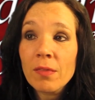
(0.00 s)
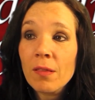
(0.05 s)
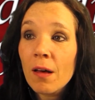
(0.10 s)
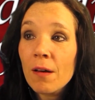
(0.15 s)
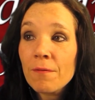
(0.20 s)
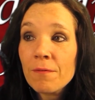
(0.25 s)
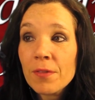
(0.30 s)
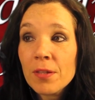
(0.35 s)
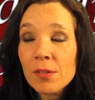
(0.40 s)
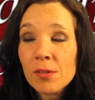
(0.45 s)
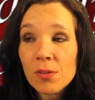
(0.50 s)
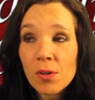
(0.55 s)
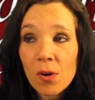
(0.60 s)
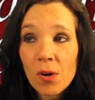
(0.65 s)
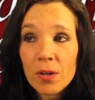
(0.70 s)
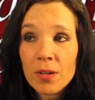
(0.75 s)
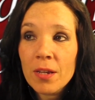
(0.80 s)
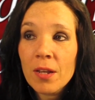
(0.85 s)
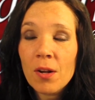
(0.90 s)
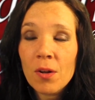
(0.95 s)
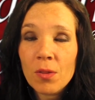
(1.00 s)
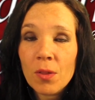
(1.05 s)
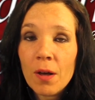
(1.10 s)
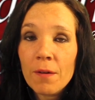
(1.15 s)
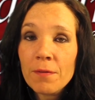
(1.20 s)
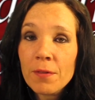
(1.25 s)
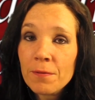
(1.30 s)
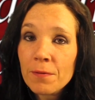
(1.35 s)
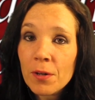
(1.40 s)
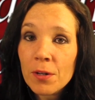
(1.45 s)
Love the song, you know,
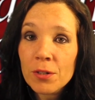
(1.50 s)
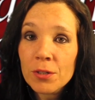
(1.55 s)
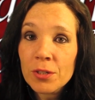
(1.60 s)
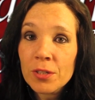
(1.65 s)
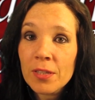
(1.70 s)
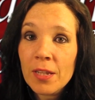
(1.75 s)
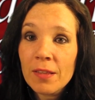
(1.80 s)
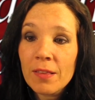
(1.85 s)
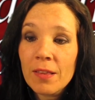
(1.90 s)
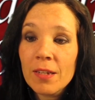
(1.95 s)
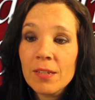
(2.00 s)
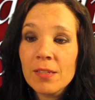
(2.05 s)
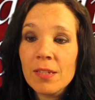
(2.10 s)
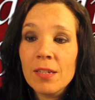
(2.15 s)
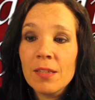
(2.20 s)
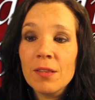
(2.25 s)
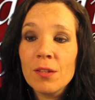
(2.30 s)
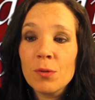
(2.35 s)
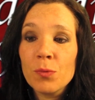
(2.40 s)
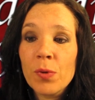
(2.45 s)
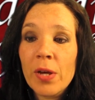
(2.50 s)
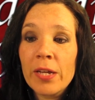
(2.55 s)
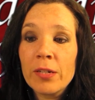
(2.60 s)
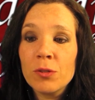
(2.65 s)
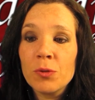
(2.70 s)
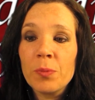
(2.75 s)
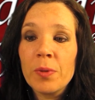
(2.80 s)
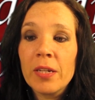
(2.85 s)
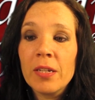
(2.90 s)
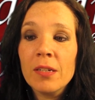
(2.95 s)
love the version that they did, the
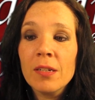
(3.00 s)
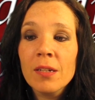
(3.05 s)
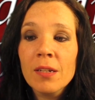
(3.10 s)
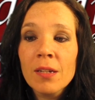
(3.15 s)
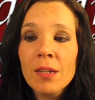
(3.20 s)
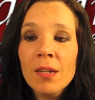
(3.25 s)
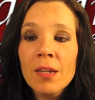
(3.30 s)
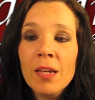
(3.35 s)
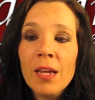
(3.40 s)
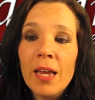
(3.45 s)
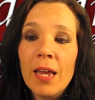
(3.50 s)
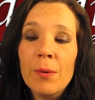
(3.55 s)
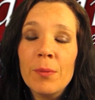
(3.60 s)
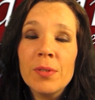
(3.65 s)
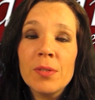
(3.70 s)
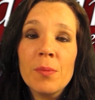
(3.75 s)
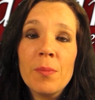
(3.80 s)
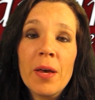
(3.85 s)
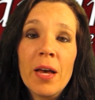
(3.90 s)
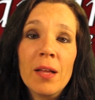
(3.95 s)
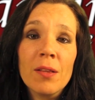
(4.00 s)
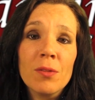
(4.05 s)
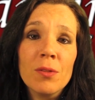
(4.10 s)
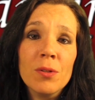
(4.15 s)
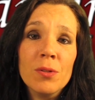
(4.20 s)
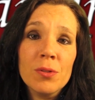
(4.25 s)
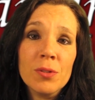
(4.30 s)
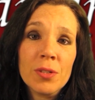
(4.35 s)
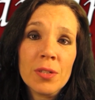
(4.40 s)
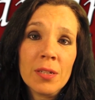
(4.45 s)
arrangement. It was about
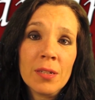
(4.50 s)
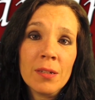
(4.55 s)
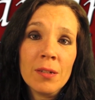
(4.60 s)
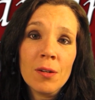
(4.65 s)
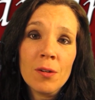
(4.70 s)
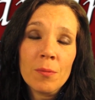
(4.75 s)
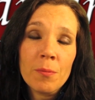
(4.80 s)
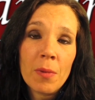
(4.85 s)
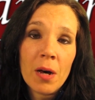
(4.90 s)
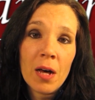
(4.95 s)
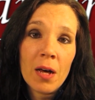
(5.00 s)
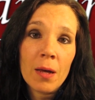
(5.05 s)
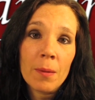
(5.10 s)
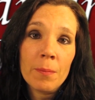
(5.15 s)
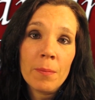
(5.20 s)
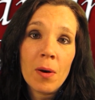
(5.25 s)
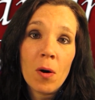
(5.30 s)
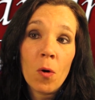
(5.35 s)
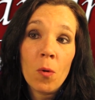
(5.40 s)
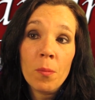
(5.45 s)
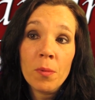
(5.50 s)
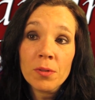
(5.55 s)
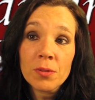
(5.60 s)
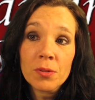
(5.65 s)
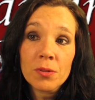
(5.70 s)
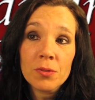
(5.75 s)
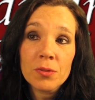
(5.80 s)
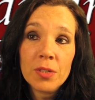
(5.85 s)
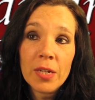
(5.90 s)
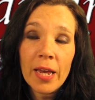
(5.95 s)
losing her mom,
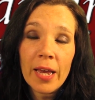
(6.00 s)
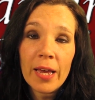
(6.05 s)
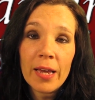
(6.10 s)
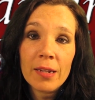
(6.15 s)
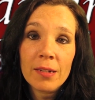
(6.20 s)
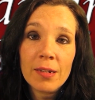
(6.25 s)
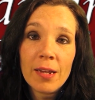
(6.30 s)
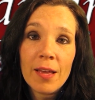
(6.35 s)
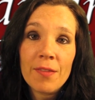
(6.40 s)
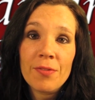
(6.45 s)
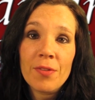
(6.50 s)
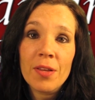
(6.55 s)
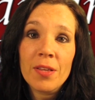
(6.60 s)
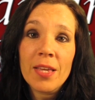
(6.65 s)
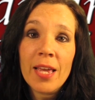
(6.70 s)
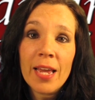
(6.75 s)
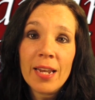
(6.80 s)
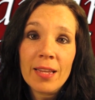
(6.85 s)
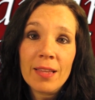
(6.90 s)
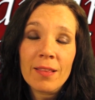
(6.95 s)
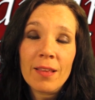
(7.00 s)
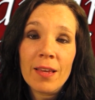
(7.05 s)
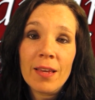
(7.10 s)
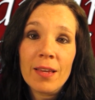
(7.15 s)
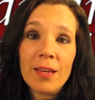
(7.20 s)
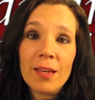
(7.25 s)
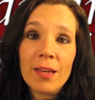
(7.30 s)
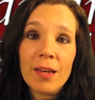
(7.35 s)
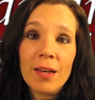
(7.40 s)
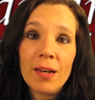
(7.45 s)
almost her dad, and then getting
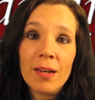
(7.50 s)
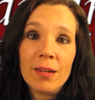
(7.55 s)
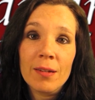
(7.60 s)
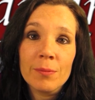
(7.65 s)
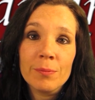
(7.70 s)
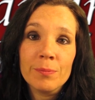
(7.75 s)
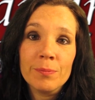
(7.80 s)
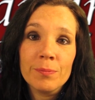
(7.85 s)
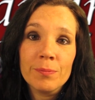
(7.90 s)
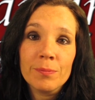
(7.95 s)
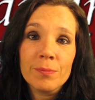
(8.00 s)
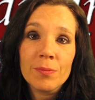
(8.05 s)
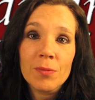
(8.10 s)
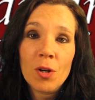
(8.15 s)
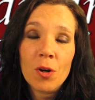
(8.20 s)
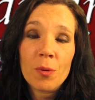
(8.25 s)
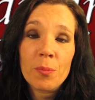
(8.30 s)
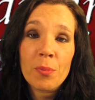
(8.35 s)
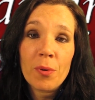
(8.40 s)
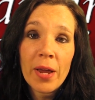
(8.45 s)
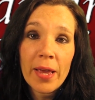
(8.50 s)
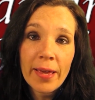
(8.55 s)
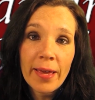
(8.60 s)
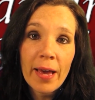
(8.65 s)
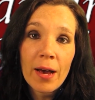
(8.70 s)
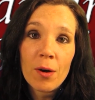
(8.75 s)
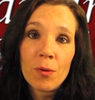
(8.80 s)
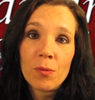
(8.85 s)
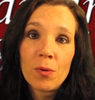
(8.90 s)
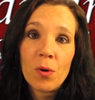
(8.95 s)
like um, her
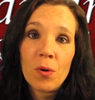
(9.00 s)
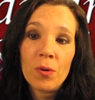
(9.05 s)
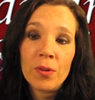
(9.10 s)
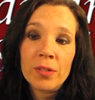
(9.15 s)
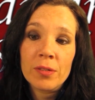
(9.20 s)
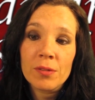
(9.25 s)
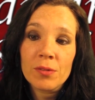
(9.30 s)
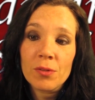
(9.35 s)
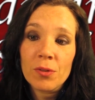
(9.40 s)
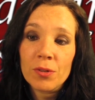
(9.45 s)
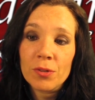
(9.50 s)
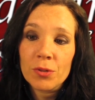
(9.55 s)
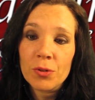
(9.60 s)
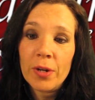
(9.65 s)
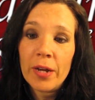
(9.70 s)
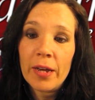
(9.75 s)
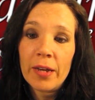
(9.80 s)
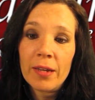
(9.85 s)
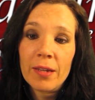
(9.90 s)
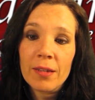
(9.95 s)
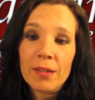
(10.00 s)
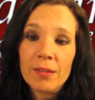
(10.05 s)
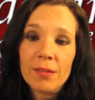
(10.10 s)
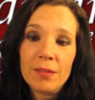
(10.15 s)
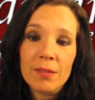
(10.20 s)
breakout role in Star Trek.